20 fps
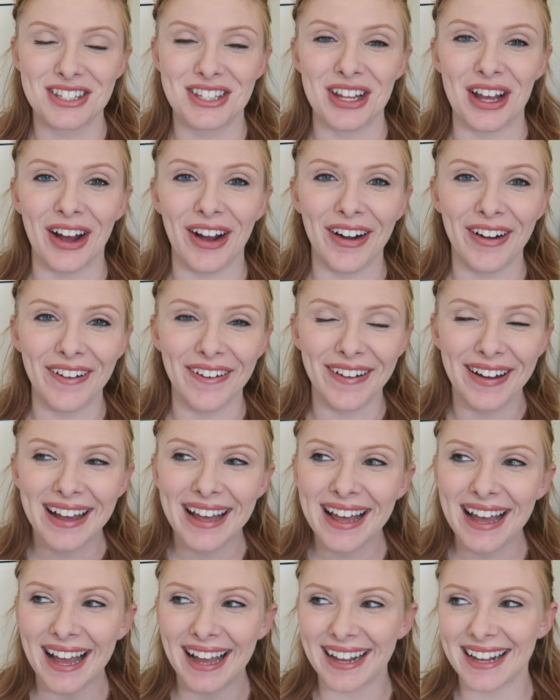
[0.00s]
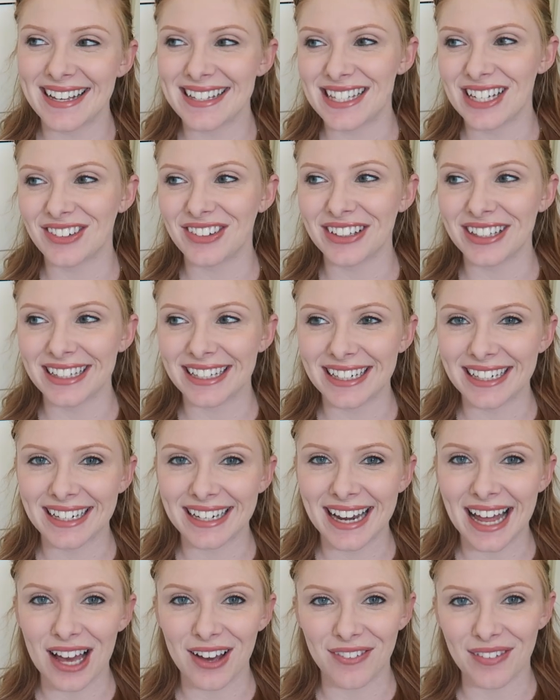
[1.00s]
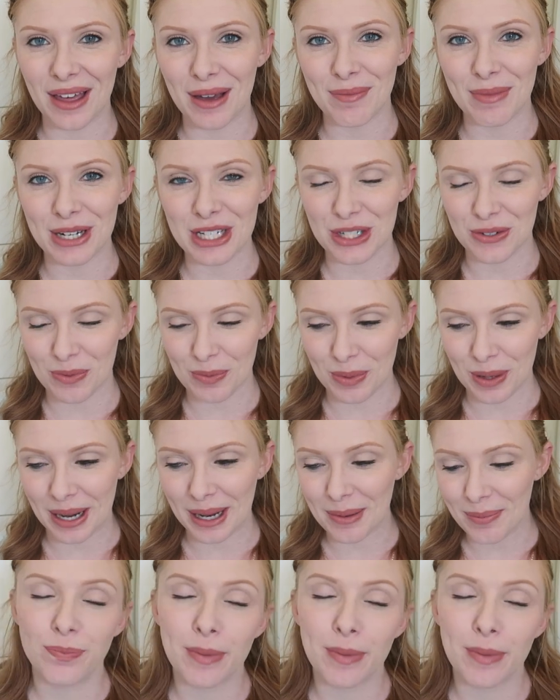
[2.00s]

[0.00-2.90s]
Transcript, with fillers: so I guess I really didn't have that much of a break.